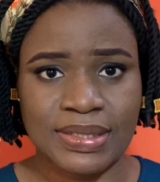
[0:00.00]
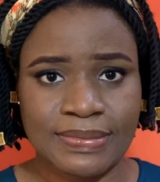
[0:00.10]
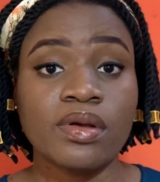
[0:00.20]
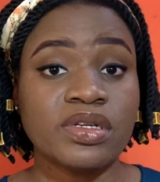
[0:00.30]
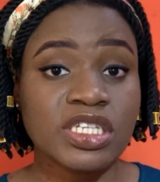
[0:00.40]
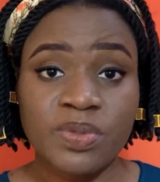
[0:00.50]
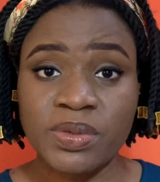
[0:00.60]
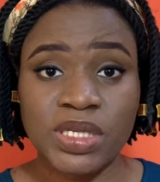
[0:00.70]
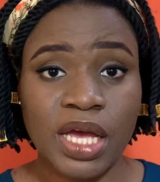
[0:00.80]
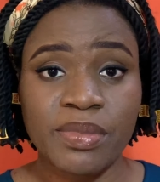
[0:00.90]

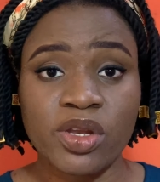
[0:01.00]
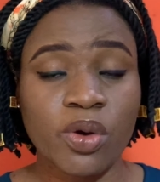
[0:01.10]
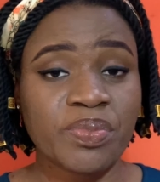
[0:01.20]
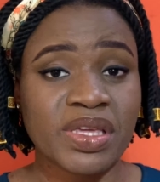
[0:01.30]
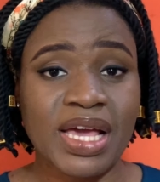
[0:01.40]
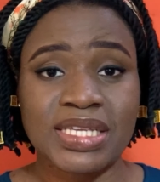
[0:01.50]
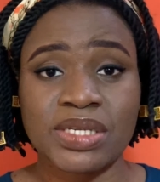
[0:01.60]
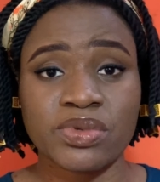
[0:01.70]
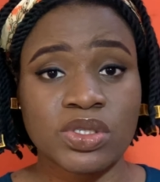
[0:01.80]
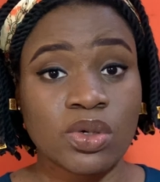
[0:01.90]
Dyspepsia may not be as a
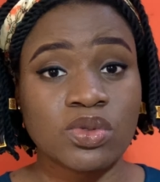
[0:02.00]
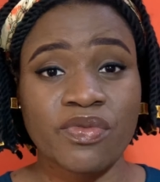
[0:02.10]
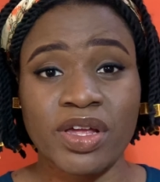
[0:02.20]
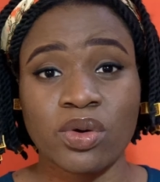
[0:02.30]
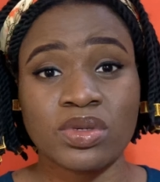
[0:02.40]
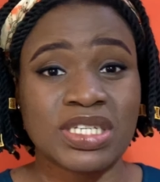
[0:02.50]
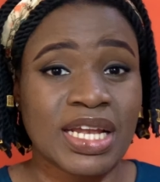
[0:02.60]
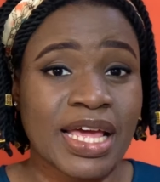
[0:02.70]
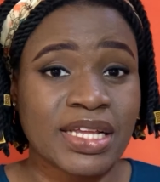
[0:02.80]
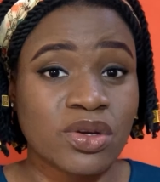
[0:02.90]
result of an
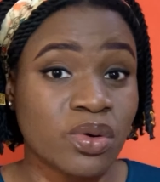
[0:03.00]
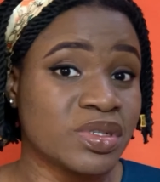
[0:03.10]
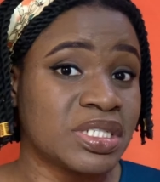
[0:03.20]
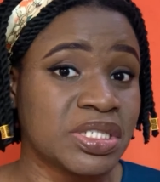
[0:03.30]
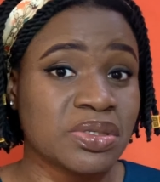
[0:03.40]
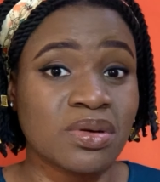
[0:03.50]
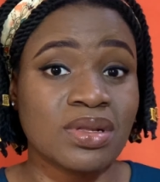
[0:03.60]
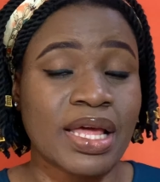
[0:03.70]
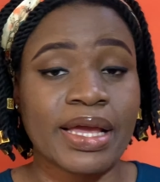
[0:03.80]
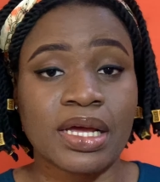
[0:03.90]
underlying condition
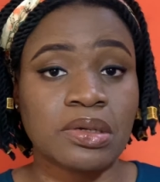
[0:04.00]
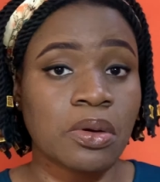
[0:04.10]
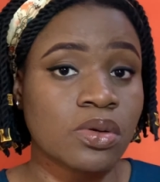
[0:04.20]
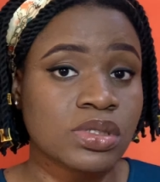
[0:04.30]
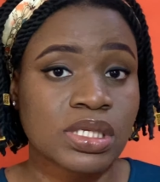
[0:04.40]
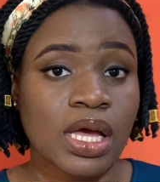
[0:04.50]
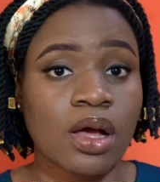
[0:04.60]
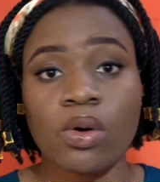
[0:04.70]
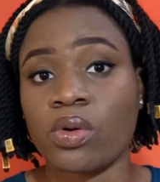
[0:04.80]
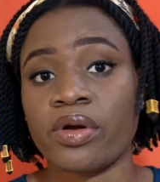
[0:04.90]
like an ulcer
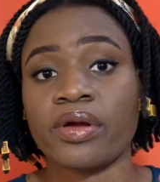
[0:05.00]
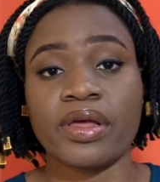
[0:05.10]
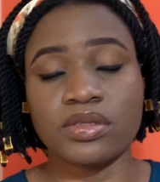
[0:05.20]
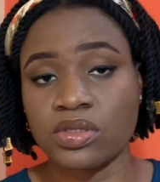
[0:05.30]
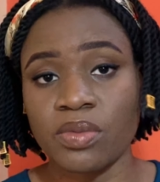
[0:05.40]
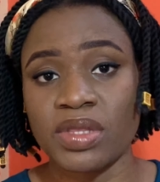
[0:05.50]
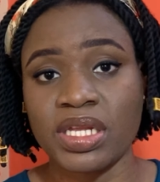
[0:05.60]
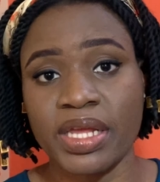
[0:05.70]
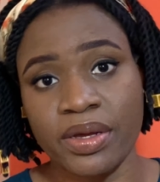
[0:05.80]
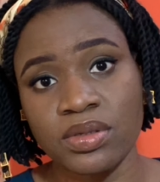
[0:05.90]
or something
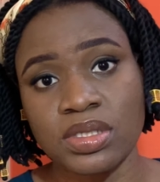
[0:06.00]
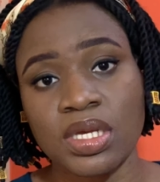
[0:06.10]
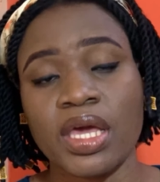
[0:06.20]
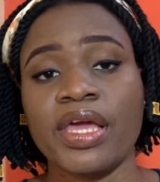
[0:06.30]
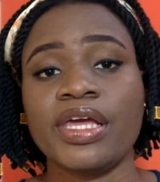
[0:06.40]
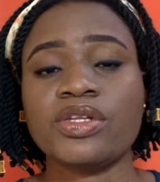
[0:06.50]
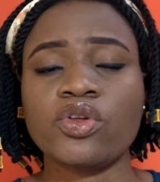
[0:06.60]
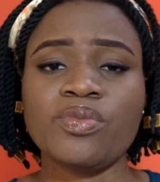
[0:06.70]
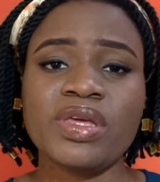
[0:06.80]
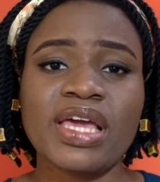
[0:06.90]
else. It could
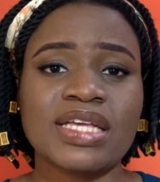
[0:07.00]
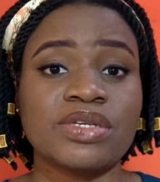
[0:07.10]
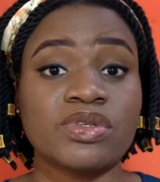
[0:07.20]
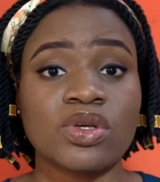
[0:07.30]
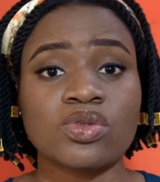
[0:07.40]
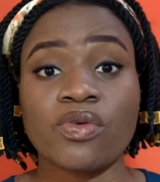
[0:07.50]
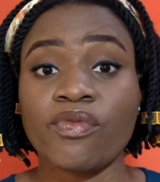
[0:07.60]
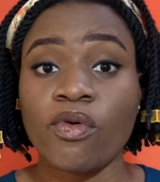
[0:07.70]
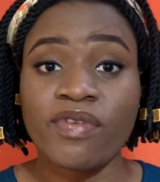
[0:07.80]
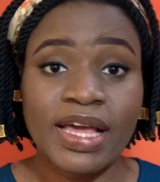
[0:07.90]
be as a result of
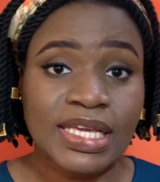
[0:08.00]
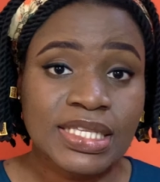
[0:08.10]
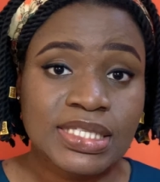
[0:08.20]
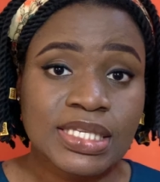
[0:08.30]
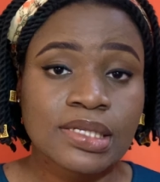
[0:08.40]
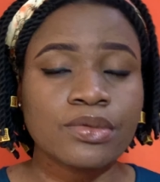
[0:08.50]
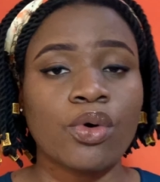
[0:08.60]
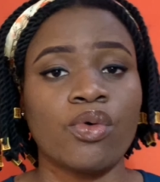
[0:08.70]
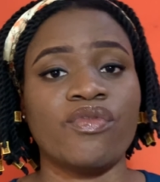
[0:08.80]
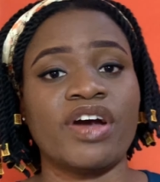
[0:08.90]
overeating or
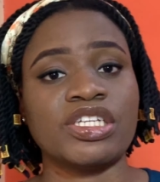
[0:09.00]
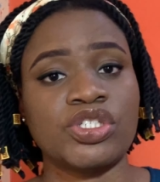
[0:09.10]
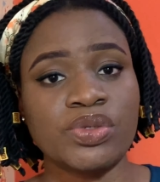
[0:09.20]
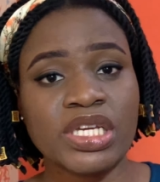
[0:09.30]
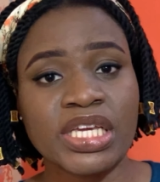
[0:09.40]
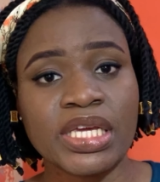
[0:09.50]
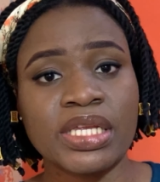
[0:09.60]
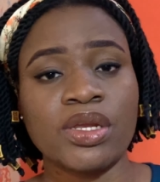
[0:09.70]
overdrinking,